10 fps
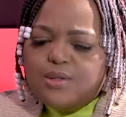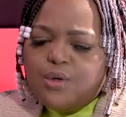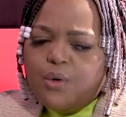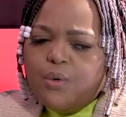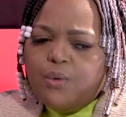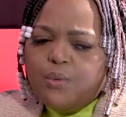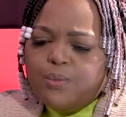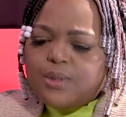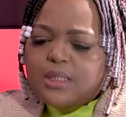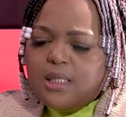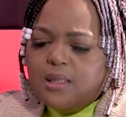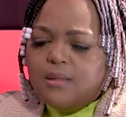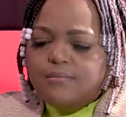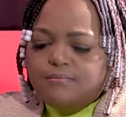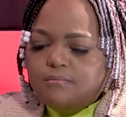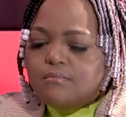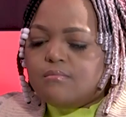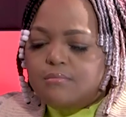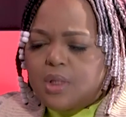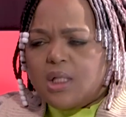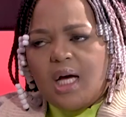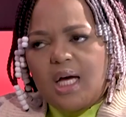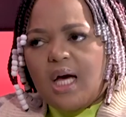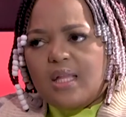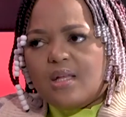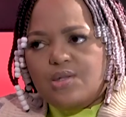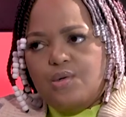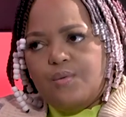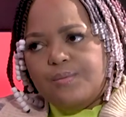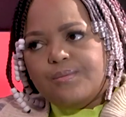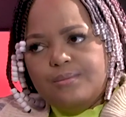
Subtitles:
so we'll see. But I think so.